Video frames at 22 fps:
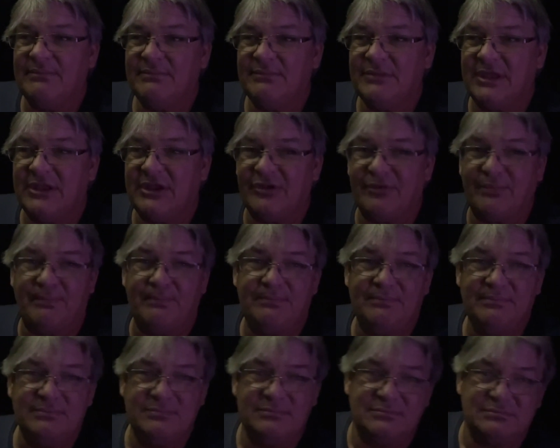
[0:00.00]
They just
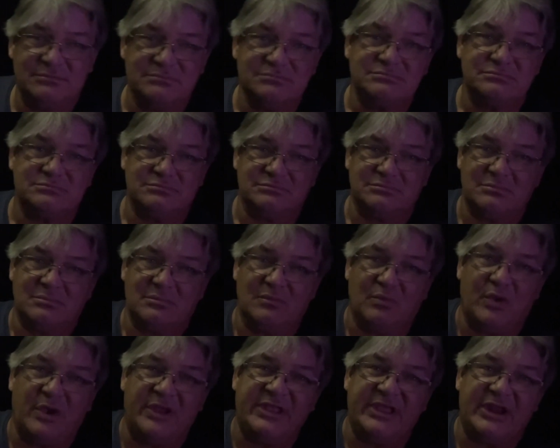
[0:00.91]

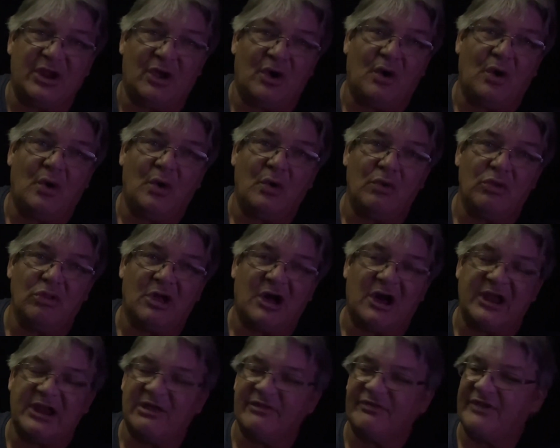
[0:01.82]
redid a whole
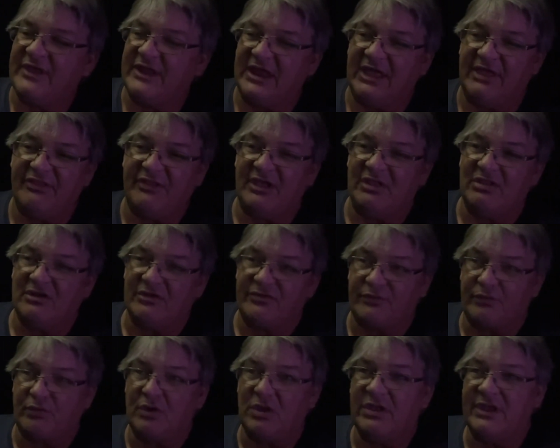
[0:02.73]
lot out there. That thing
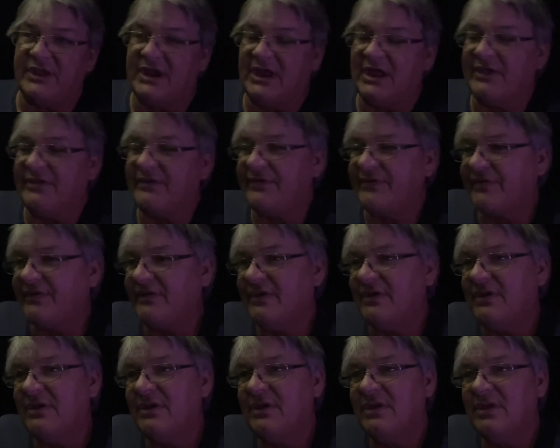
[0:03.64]
looks really nice.
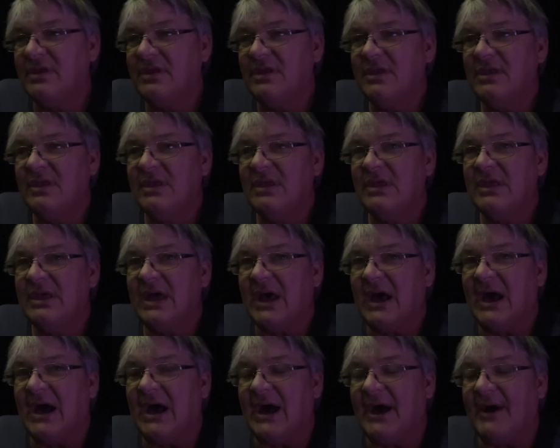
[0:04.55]

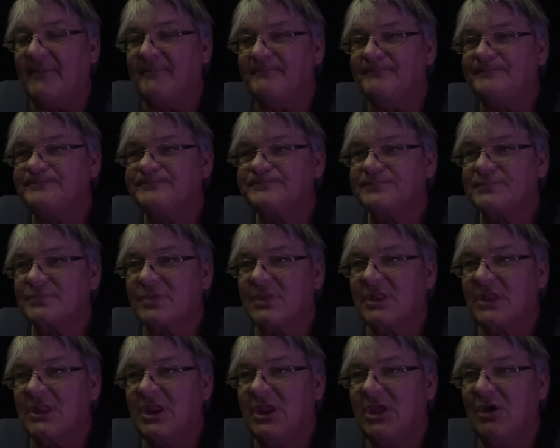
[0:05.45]

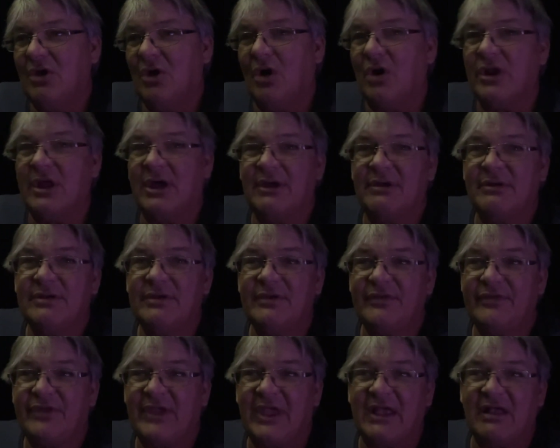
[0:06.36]
You go to
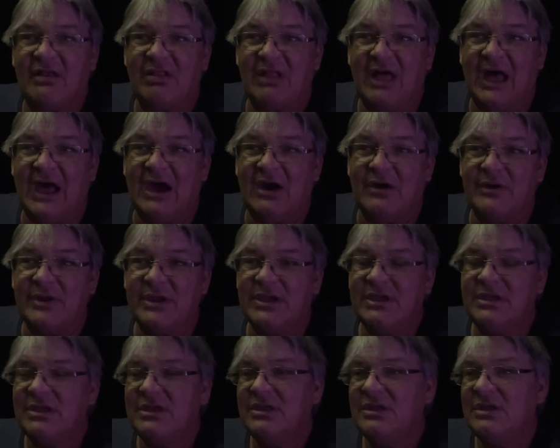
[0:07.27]
St. Cloud.
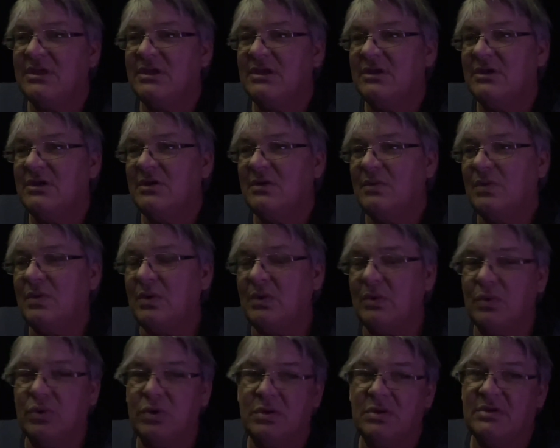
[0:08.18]

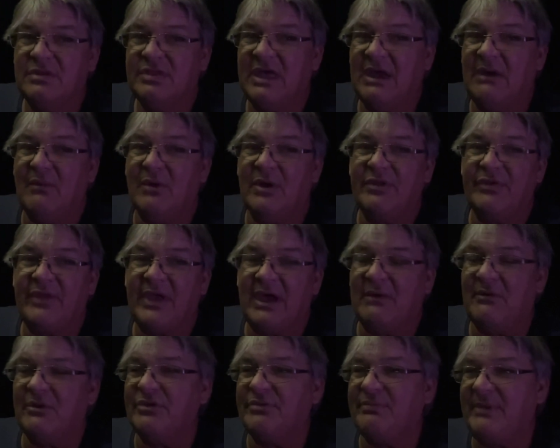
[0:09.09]
Whew, that
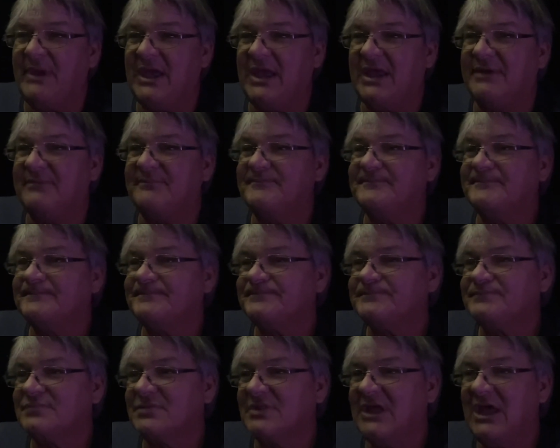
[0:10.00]
one's big.
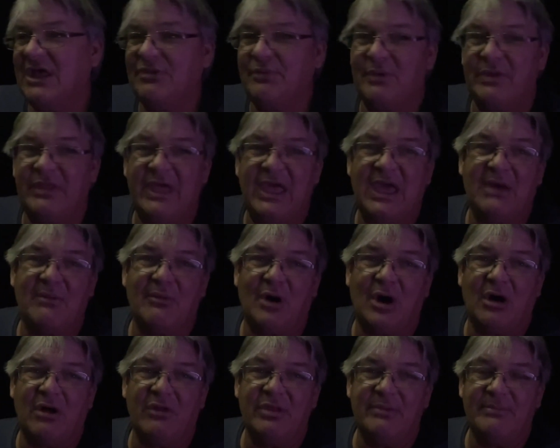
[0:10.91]
That's where they have
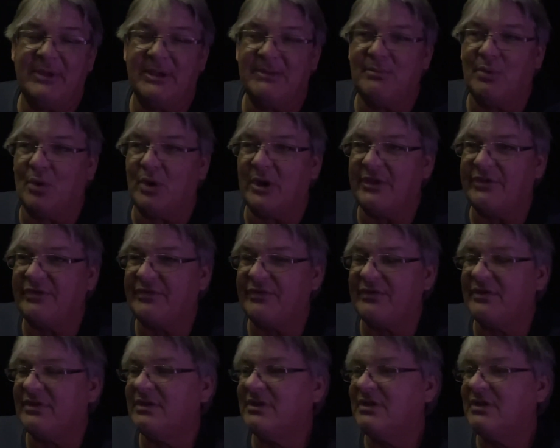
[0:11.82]
all the big boys.